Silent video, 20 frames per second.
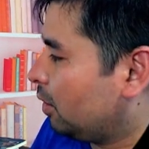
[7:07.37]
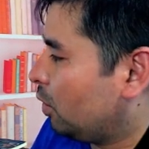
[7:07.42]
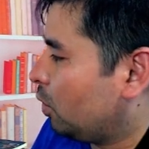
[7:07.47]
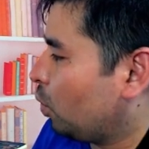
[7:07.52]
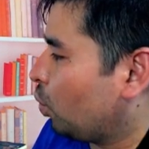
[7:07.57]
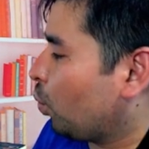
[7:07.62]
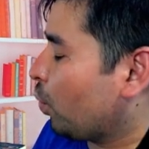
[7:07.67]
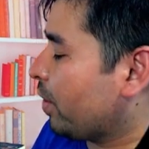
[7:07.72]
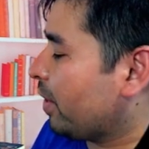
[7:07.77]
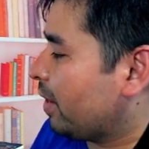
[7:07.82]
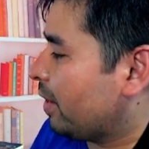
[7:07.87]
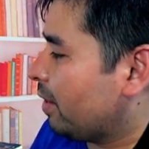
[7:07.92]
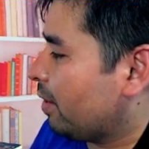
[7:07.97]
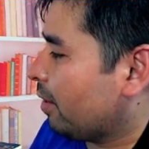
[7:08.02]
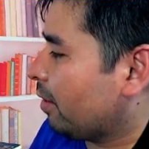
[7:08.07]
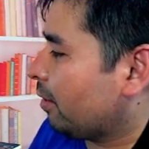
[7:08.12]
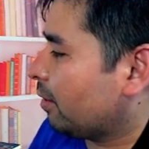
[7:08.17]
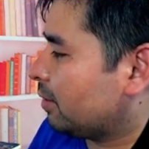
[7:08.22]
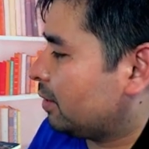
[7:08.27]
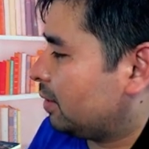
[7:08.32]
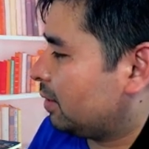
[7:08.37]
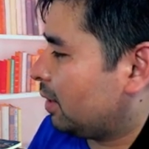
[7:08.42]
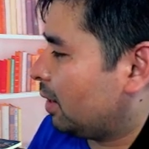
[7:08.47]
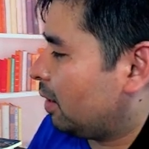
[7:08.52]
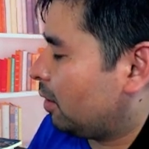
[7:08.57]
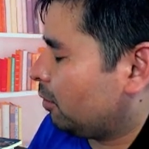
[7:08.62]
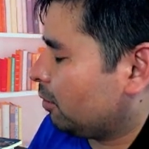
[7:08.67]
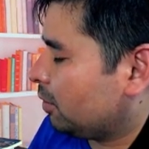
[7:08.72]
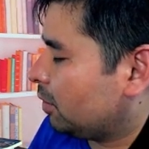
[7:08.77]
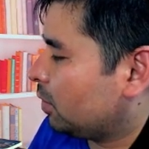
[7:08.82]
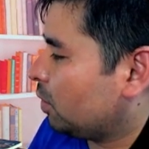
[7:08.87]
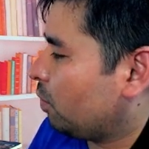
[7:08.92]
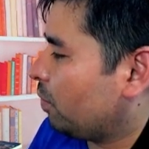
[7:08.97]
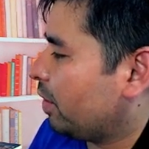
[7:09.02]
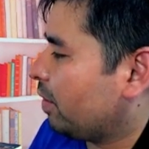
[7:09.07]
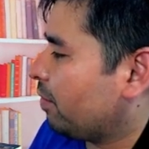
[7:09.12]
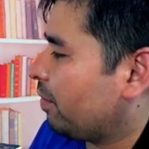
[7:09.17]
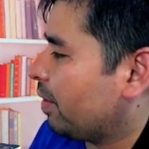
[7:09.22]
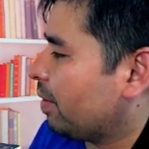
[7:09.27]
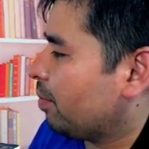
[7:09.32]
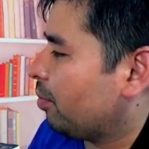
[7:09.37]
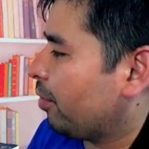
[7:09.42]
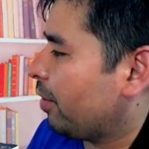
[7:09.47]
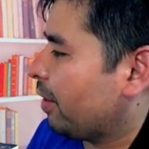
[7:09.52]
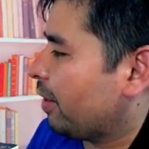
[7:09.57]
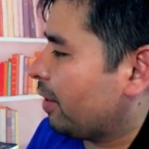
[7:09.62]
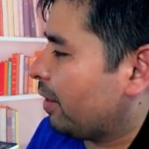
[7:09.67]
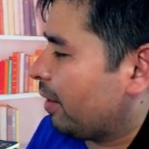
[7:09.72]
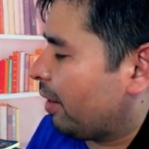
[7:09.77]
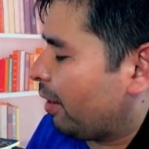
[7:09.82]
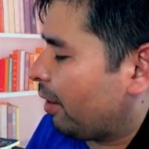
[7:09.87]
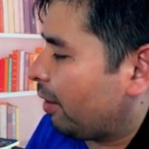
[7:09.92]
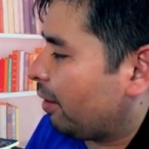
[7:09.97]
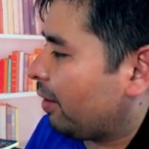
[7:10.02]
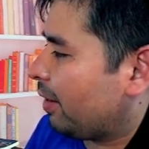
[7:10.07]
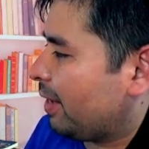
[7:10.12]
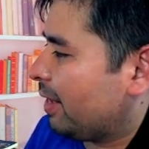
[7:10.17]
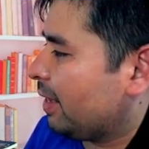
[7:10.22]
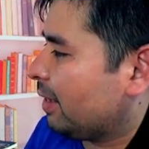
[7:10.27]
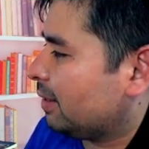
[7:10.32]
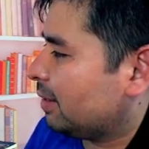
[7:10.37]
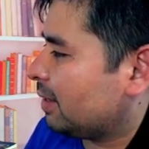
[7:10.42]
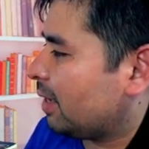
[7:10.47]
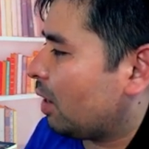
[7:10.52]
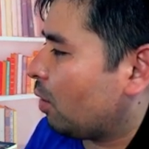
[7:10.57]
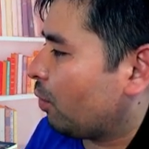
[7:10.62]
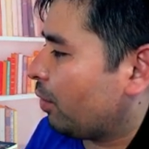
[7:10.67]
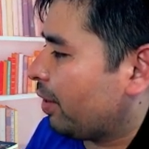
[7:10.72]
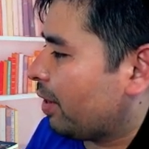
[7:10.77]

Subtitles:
we hear sounds when vibrating air hits our